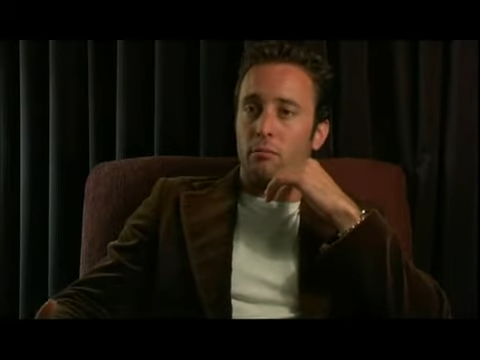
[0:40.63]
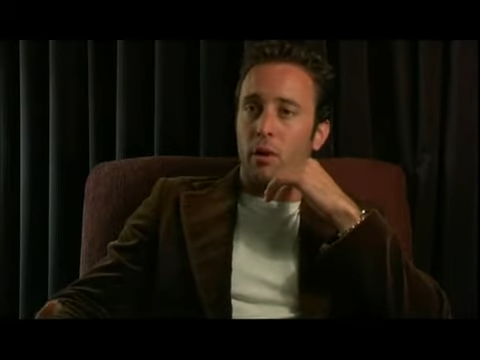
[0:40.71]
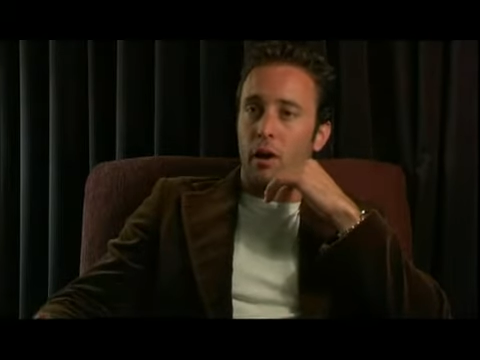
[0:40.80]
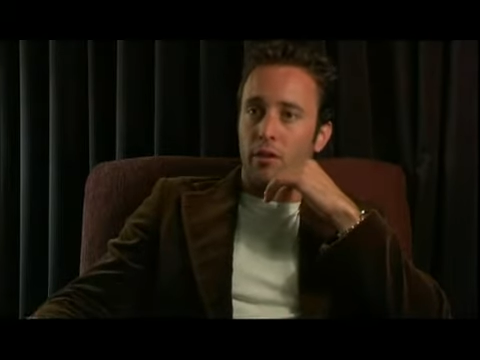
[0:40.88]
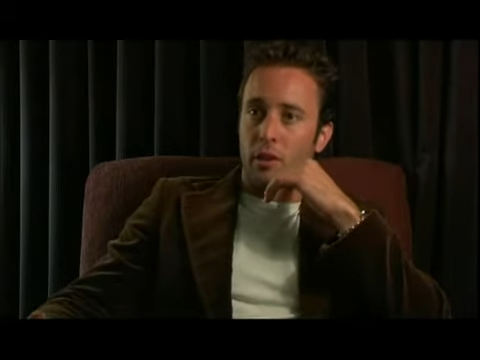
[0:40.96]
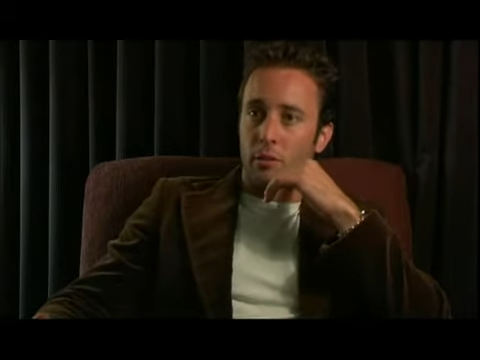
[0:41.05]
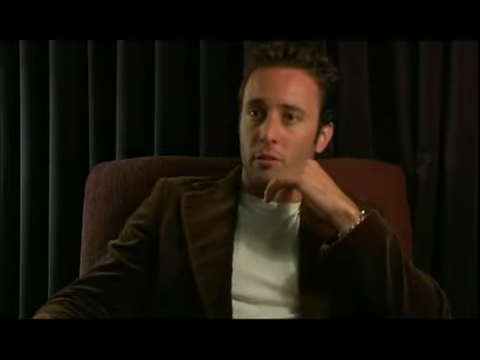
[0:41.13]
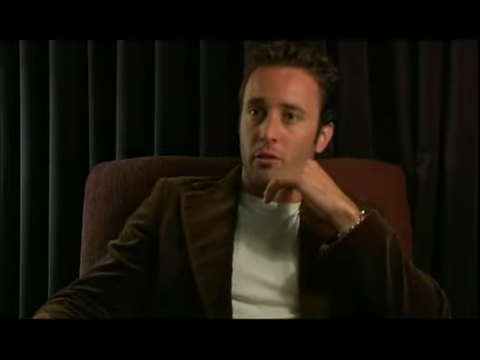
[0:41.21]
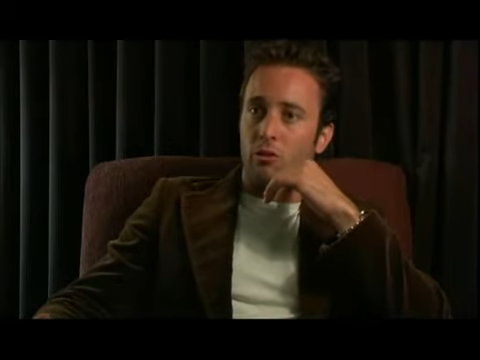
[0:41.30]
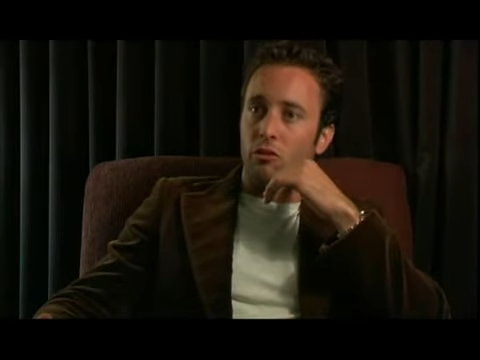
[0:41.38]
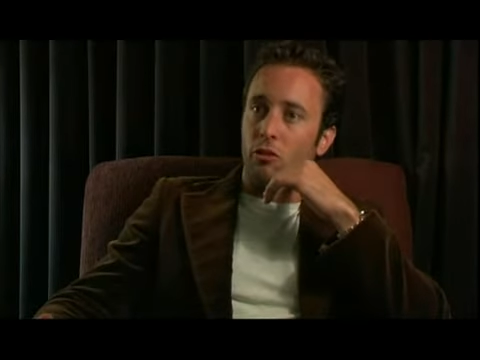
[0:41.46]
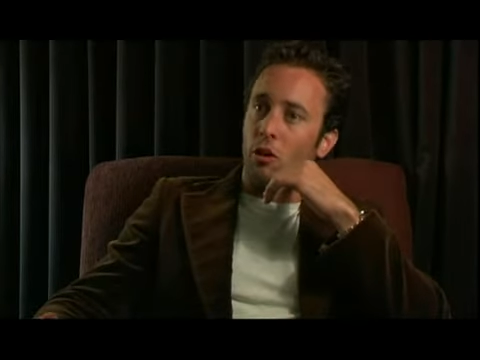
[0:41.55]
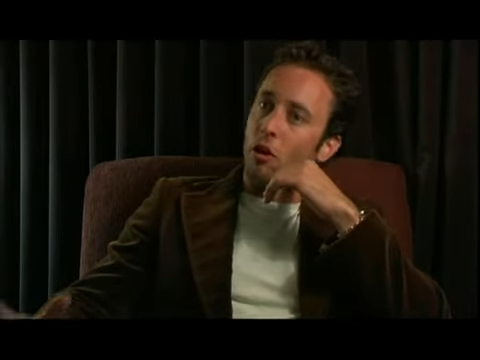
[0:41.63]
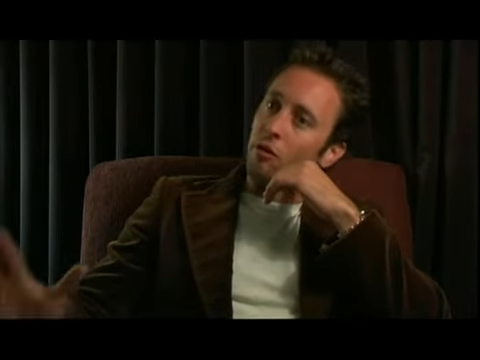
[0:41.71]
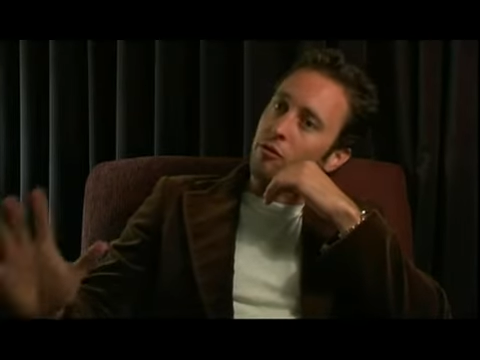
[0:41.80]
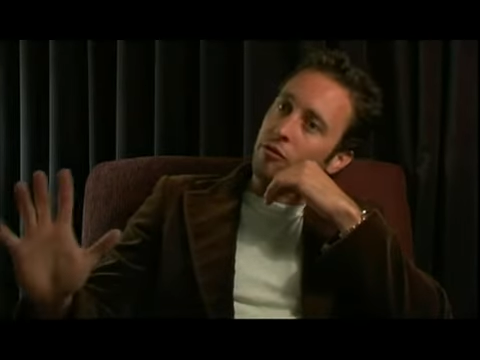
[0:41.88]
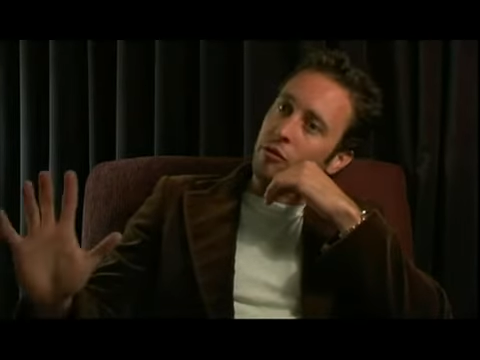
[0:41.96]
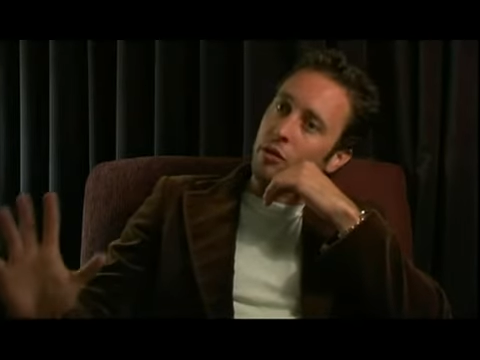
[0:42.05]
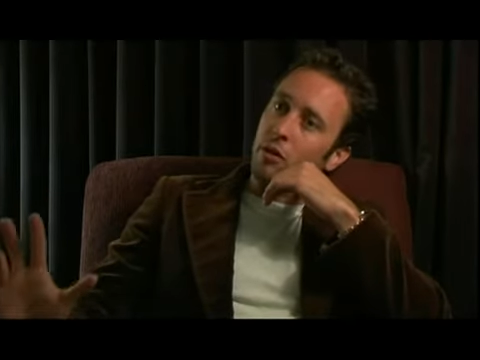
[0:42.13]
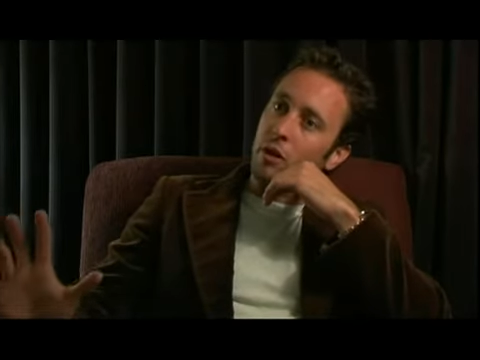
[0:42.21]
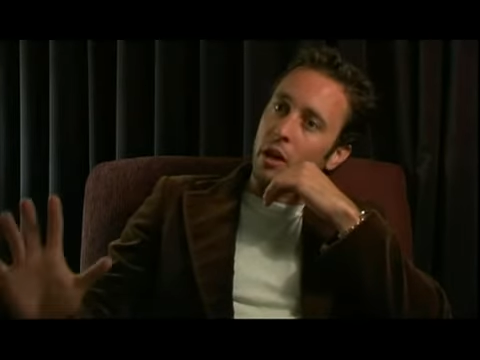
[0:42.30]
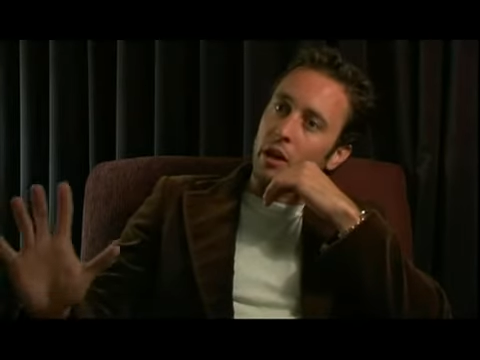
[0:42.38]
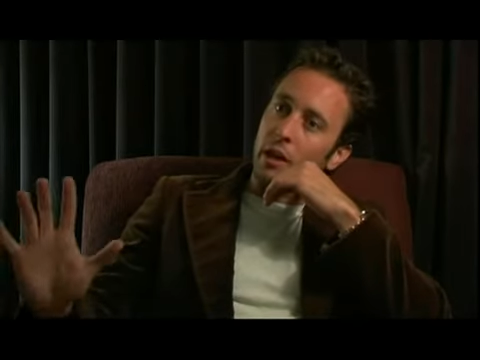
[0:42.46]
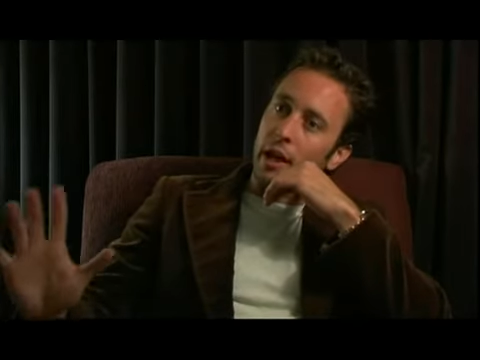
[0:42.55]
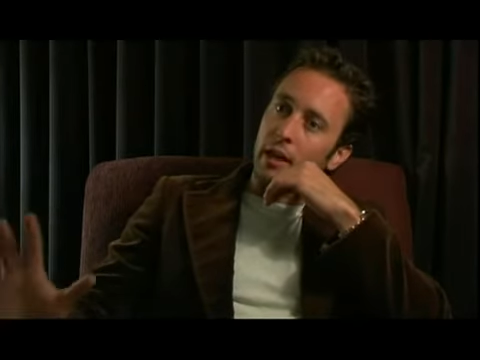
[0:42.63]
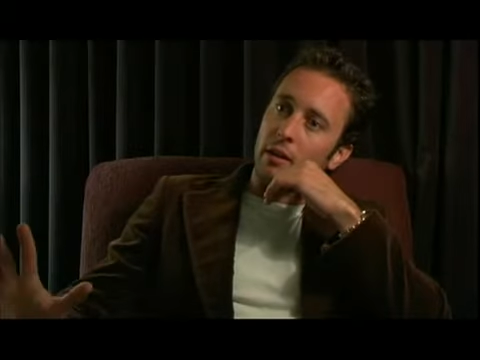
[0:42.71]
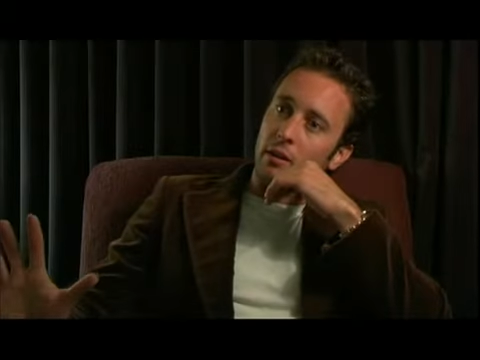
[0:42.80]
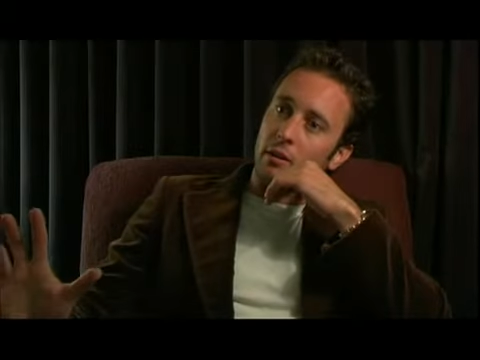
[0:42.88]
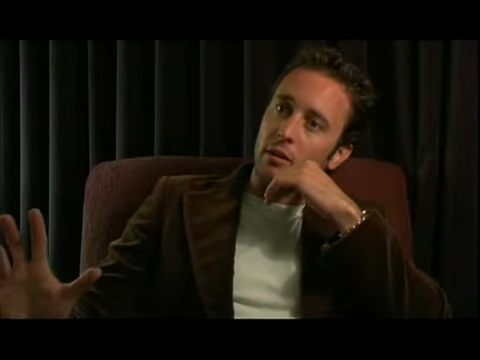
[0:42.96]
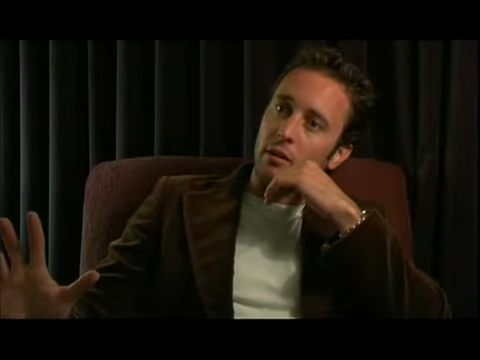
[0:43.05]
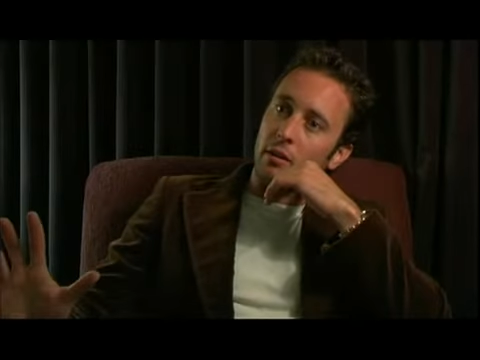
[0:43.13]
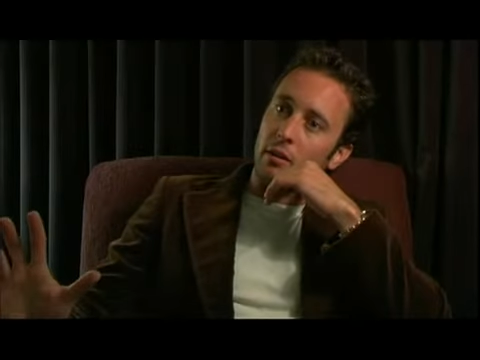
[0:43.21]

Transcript: by the image of a naked,